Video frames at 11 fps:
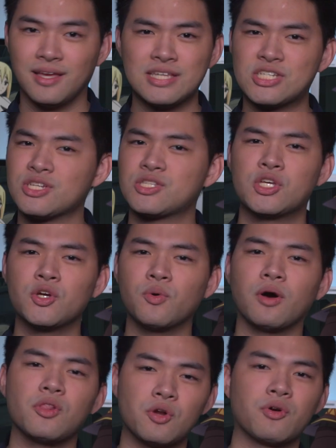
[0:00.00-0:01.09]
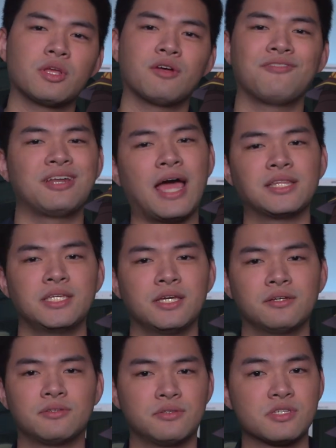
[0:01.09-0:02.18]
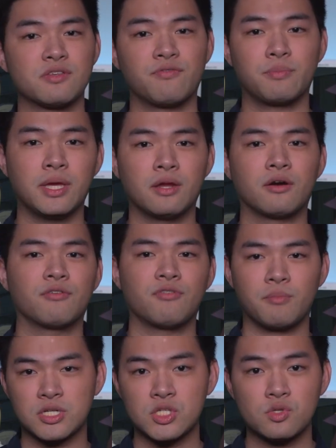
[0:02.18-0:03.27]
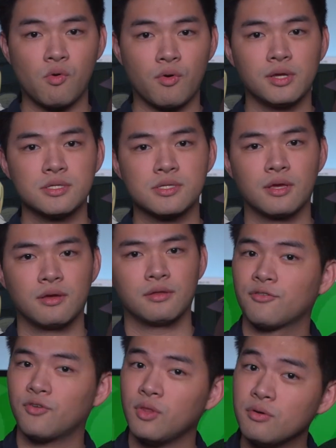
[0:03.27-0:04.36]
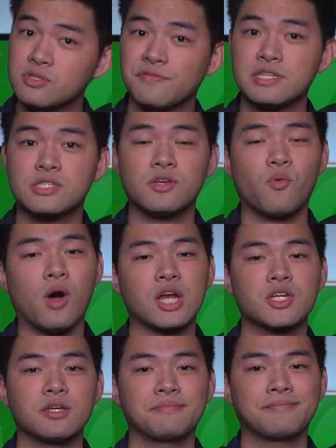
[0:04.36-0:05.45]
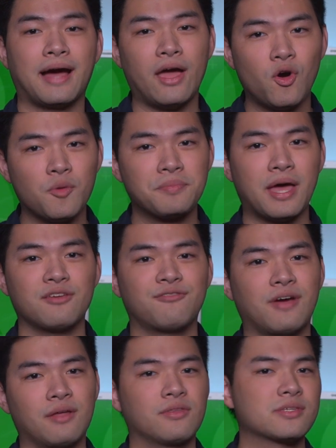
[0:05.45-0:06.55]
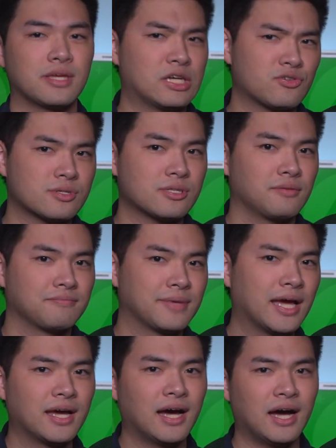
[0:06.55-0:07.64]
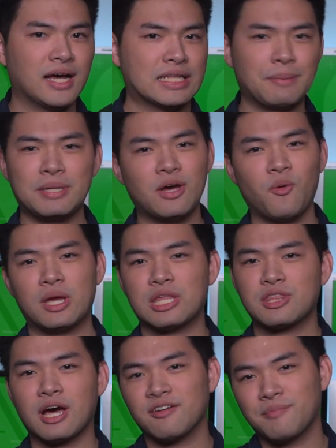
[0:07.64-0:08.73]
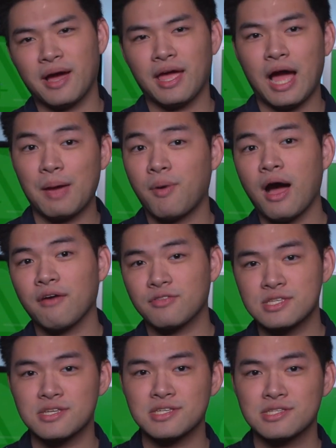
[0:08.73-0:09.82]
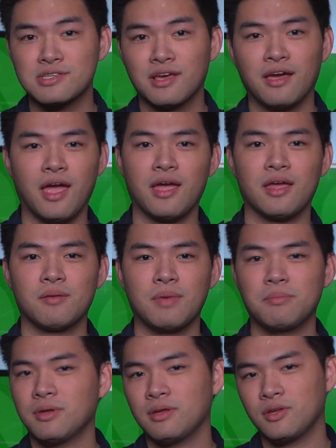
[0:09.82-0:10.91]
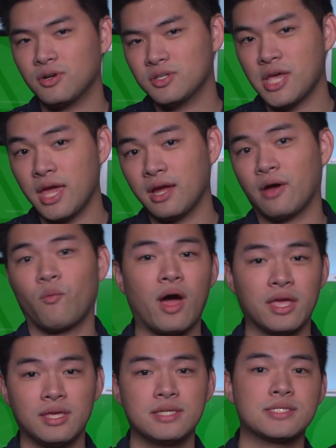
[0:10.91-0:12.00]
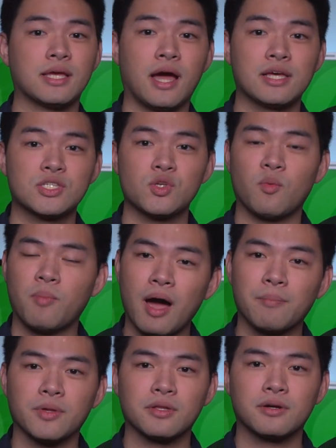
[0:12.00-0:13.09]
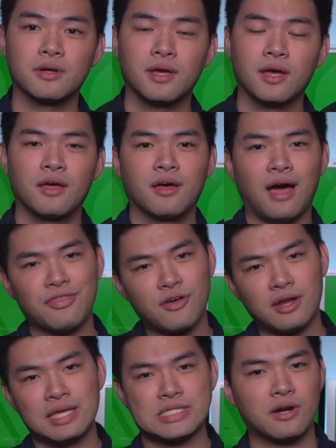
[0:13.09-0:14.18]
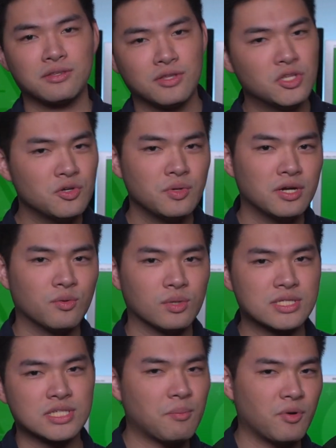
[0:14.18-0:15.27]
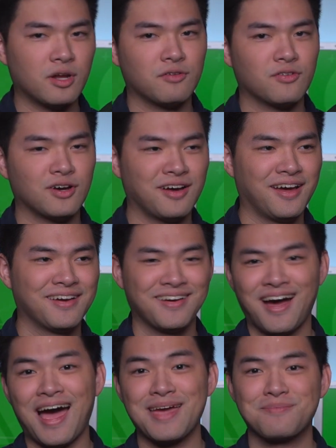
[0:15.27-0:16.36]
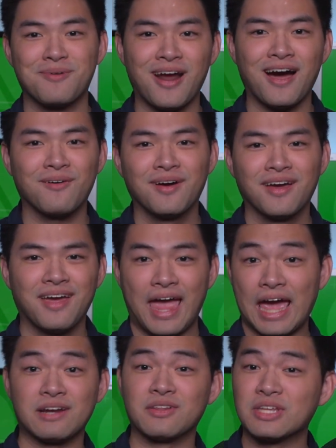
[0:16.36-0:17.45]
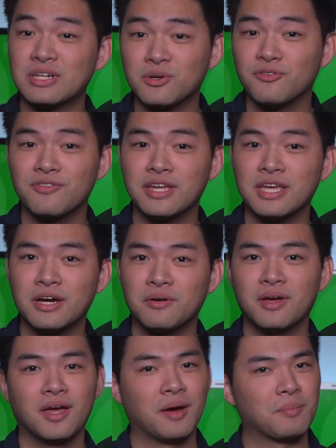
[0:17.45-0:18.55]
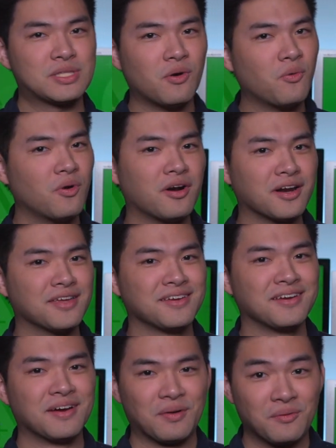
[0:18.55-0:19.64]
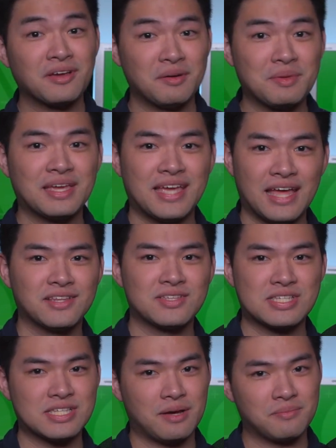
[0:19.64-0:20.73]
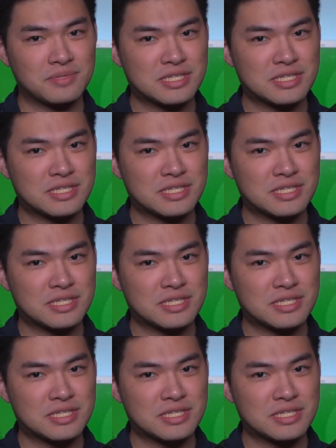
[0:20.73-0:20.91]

it's just too alluring of an idea to disappear from our stories. For those of you still watching, I hope that you found this interesting. Let me know what you thought of my hypothesis and maybe your take on why isekai is so popular. I thought I'd start the new year with somewhat of a highbrow analytical video, but don't worry, we're gonna be getting into some